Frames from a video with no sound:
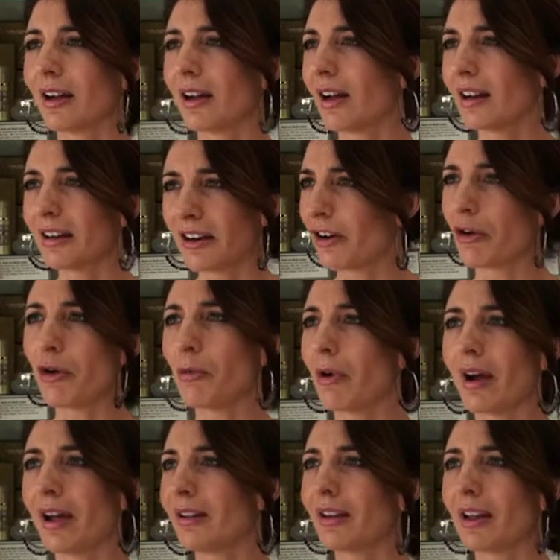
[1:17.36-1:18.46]
I don't know
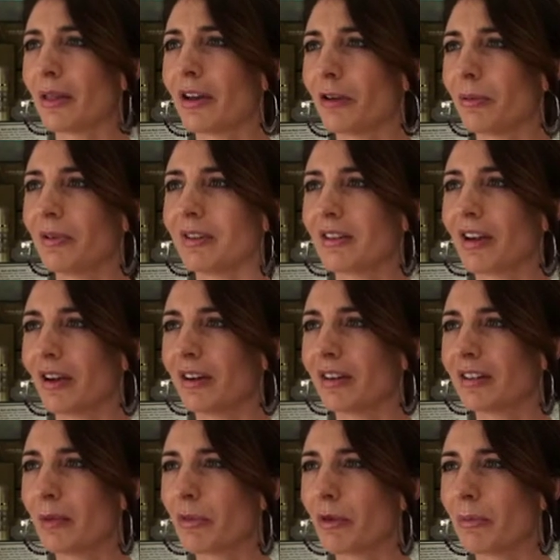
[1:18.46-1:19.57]
why skin therapists
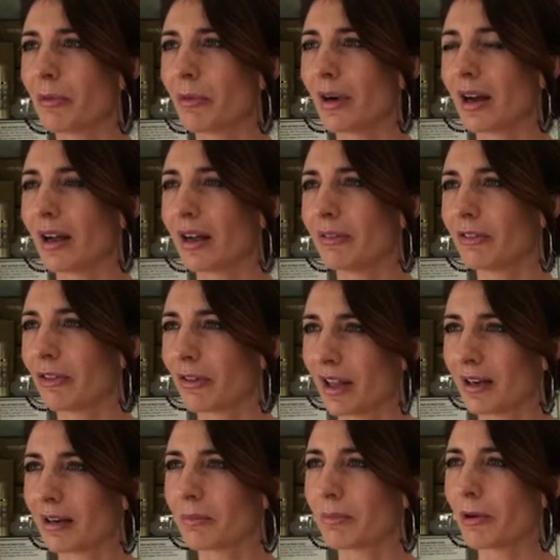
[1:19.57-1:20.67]
don't jump on board. I feel
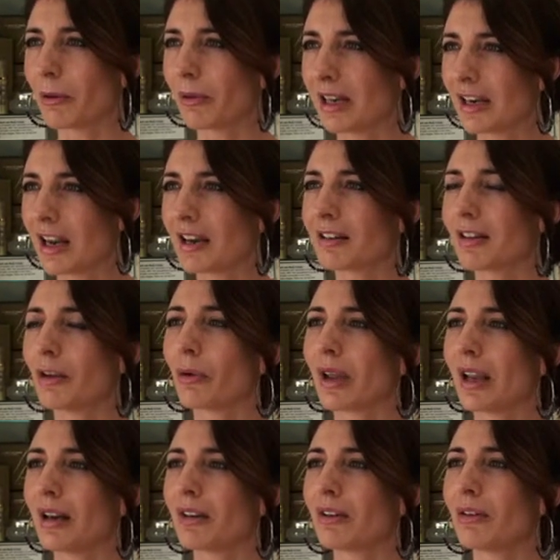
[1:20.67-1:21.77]
they probably need to
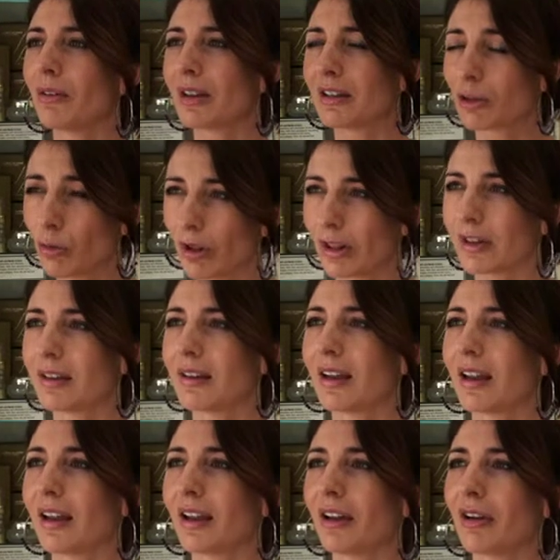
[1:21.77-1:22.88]
look into its
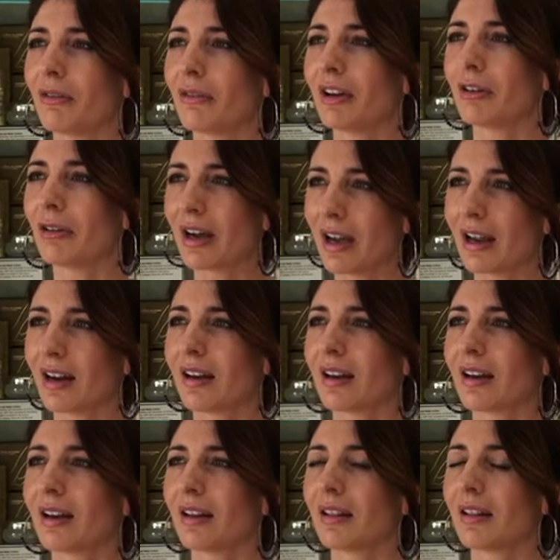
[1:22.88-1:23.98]
quality of ingredient,
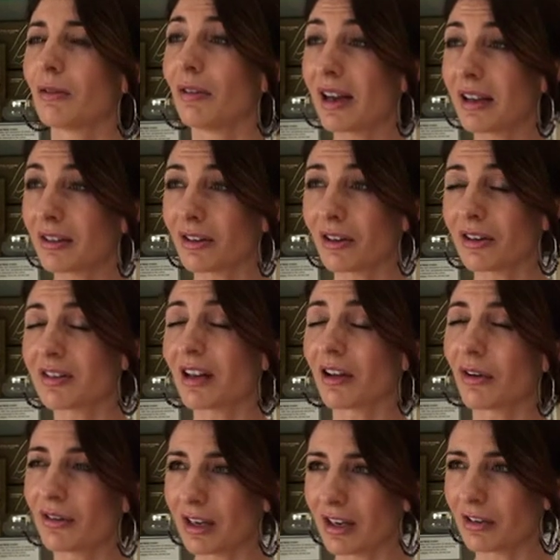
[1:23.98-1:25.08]
the research that
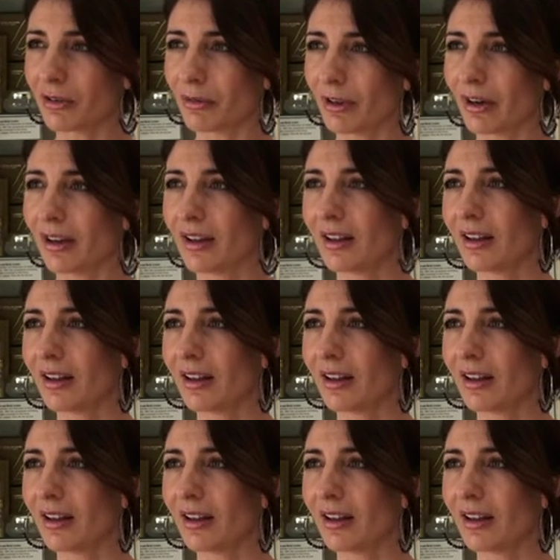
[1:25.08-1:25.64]
goes into it,